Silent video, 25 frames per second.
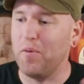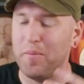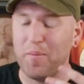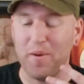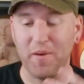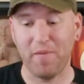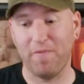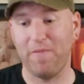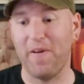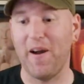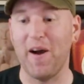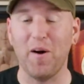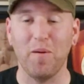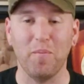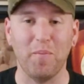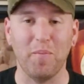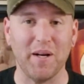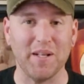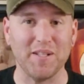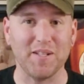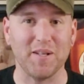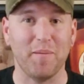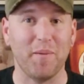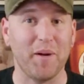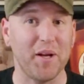would be found
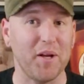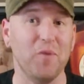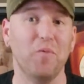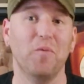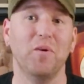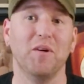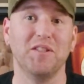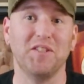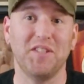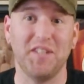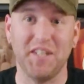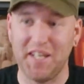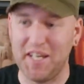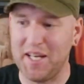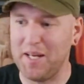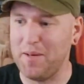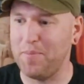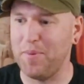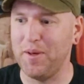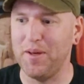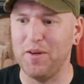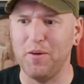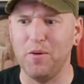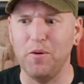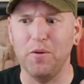by somebody who wants to keep it,